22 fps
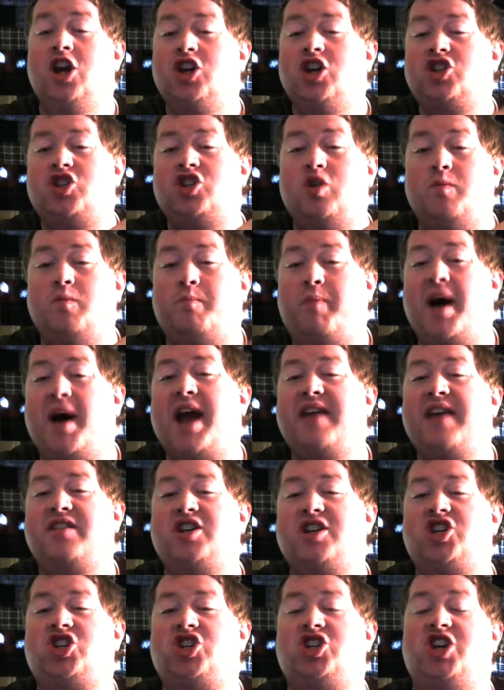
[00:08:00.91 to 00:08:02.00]
to buy
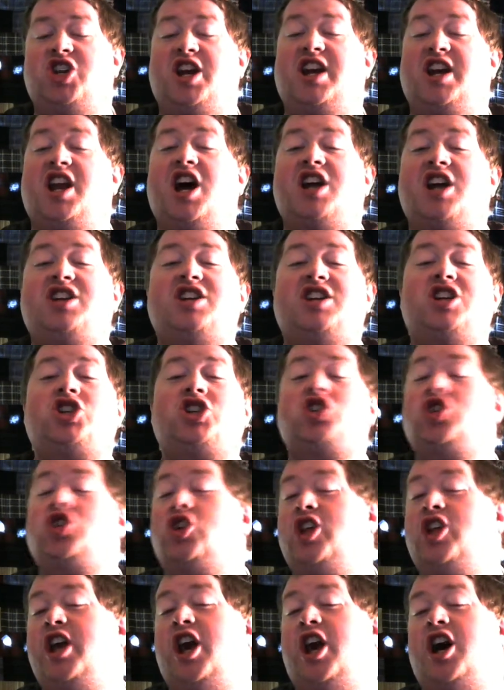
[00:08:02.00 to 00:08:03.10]
the shit
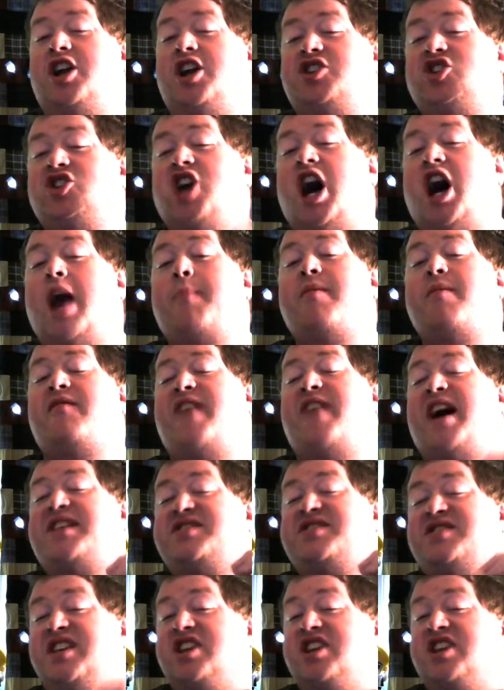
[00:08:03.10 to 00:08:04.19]
additionally on top of
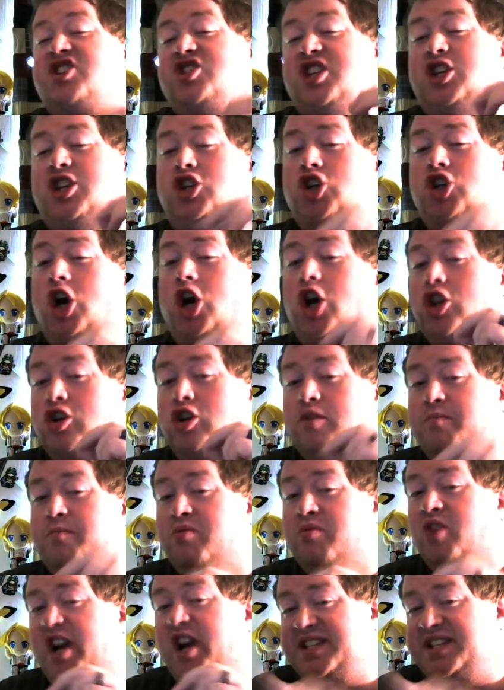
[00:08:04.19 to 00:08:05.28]
that
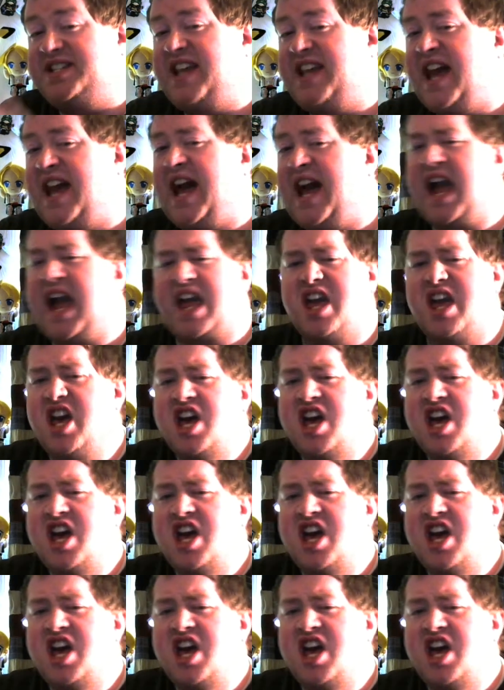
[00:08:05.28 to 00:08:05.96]
$60 price tag.